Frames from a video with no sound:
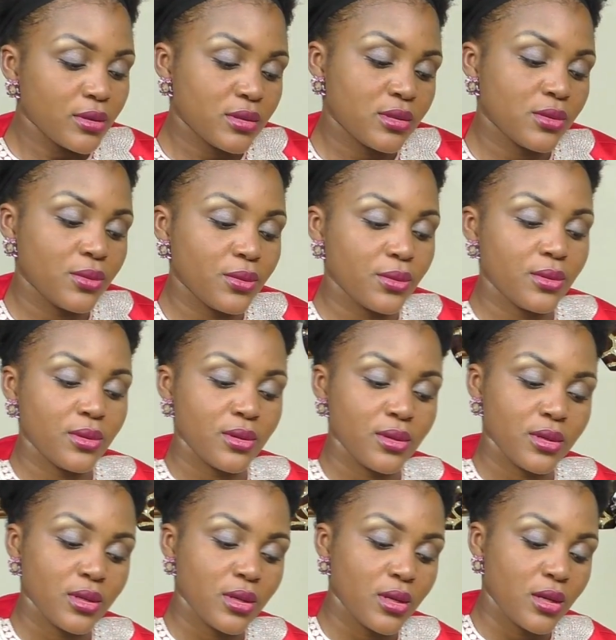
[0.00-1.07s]
So
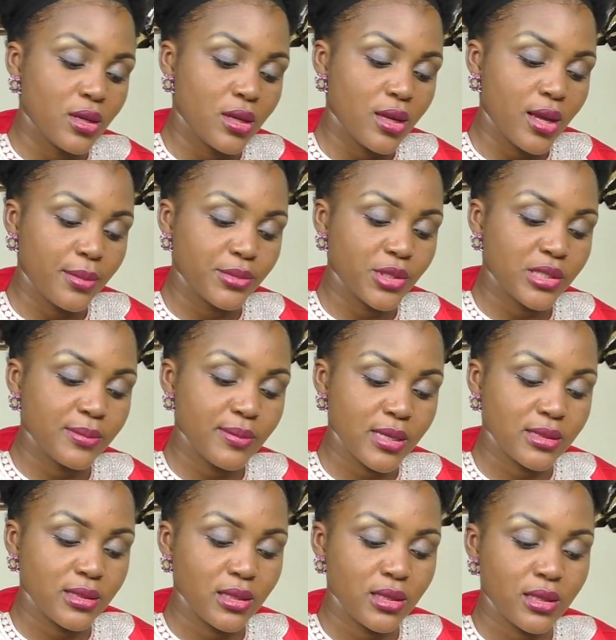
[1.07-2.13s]
I'm just
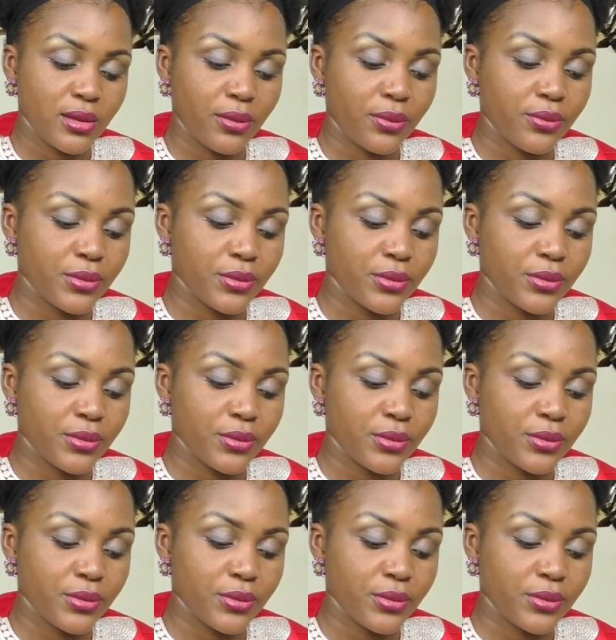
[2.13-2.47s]
passing it